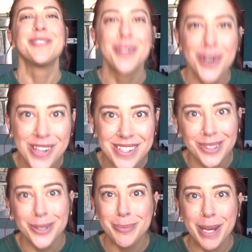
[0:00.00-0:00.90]
And of
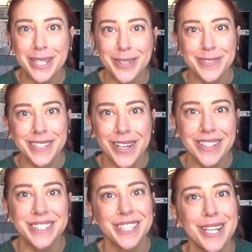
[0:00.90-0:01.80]
course, it all paid off in the
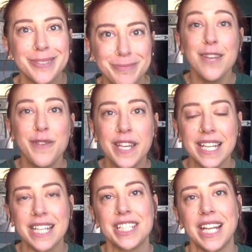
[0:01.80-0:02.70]
octagon, if he
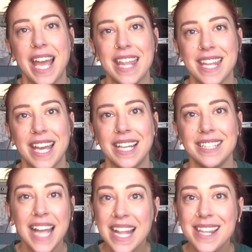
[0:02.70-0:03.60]
could actually get there.
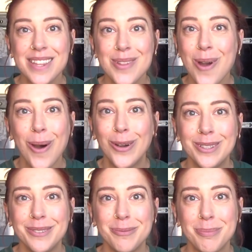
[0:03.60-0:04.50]
Let's
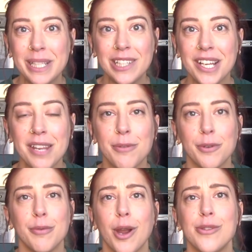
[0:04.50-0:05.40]
not be looking
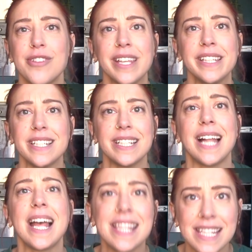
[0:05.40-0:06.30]
through rose
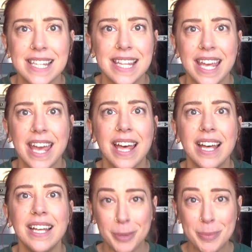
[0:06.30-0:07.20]
tinted glasses
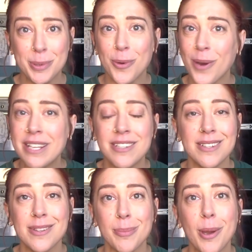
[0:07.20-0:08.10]
here. Khabib's
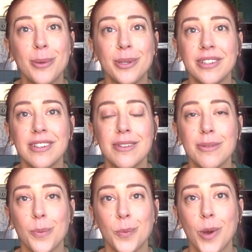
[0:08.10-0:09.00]
greatest
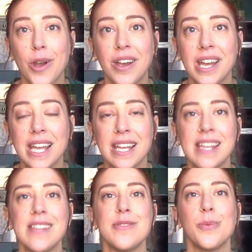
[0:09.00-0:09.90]
opponents were
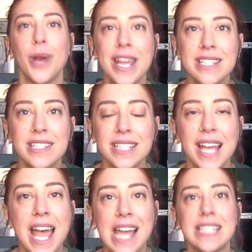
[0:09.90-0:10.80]
his weight
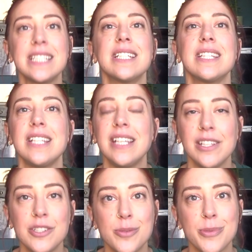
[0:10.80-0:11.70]
and
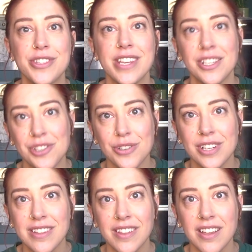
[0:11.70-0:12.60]
the numerous
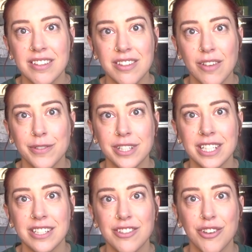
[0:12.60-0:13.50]
injuries that he
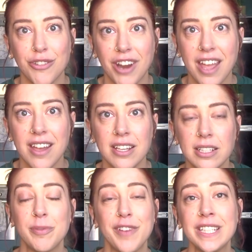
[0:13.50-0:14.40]
suffered in his career.
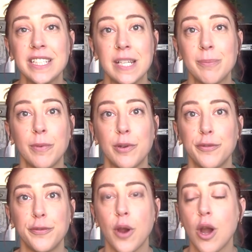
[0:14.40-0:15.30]
They prevented
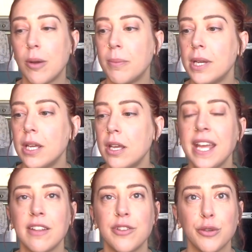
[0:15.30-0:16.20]
him from
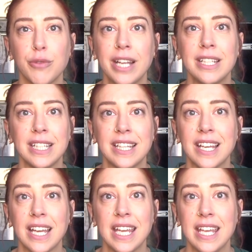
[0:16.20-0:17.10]
fighting so
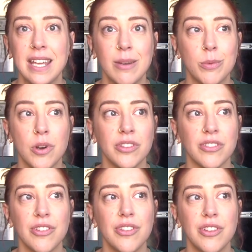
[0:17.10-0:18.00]
regularly that he
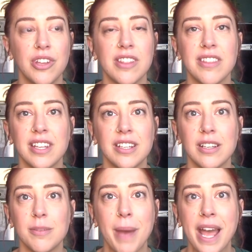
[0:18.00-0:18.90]
once
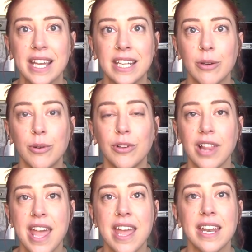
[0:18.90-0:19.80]
considered packing it
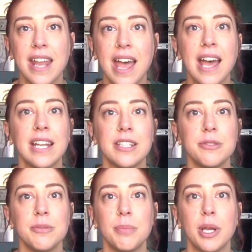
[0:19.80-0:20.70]
all in
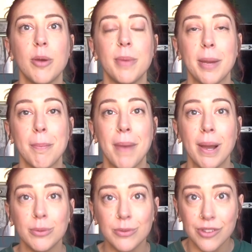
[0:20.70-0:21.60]
and becoming a
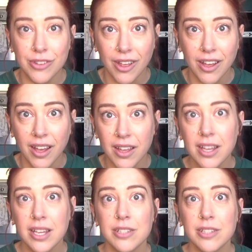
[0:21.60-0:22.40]
bouncer